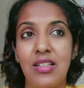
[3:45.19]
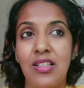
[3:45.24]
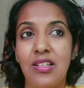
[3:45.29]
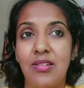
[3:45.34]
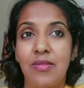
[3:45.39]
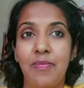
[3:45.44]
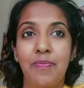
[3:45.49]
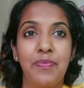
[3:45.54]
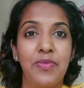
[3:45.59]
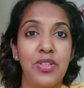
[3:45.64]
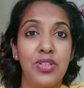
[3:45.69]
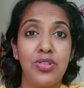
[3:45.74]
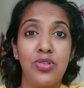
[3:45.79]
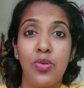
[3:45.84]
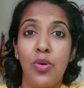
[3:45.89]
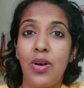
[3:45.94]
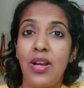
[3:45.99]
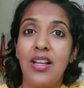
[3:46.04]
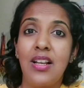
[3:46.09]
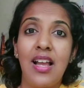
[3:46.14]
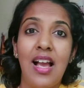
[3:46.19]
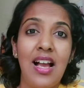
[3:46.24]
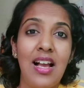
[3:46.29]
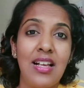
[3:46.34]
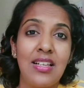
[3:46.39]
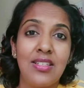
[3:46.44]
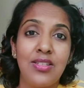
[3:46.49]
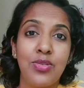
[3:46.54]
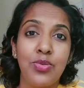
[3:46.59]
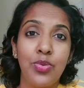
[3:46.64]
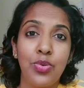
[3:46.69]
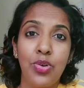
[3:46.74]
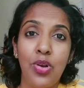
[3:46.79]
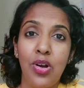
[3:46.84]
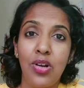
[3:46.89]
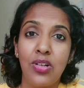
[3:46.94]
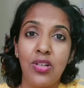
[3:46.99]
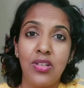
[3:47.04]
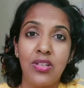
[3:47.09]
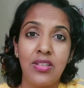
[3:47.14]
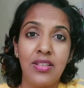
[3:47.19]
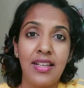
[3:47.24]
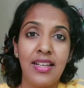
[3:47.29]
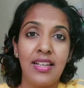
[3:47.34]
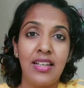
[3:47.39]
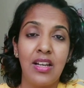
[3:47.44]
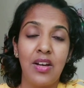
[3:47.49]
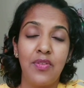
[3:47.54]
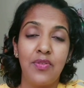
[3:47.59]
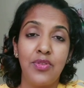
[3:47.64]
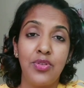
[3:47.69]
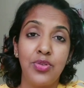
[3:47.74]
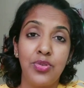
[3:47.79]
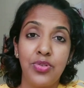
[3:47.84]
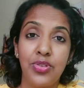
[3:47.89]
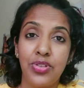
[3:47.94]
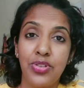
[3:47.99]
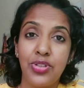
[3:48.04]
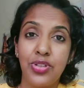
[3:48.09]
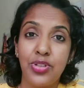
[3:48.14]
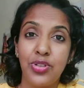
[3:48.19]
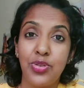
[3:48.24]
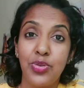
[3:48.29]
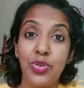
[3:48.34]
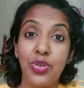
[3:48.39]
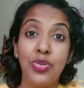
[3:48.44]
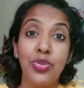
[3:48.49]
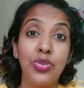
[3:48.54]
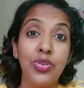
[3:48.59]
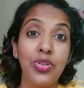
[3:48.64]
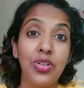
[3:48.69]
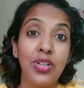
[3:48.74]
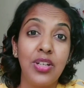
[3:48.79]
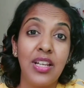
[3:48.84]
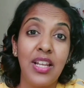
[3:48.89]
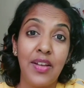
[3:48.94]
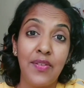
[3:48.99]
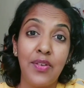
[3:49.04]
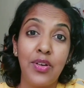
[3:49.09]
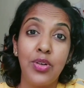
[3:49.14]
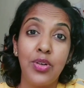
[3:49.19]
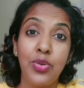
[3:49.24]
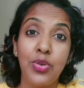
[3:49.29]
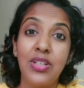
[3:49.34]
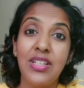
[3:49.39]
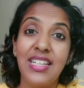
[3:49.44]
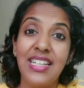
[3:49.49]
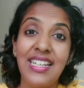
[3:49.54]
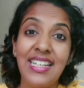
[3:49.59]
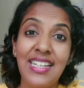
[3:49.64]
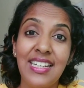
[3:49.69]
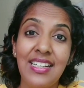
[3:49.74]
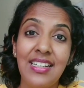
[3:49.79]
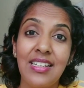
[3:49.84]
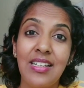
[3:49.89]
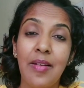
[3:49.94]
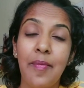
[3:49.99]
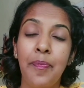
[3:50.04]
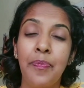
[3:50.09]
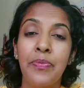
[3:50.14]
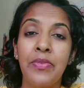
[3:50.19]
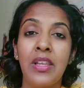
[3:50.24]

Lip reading: the soil has no longer enough nutrition to give a good yield.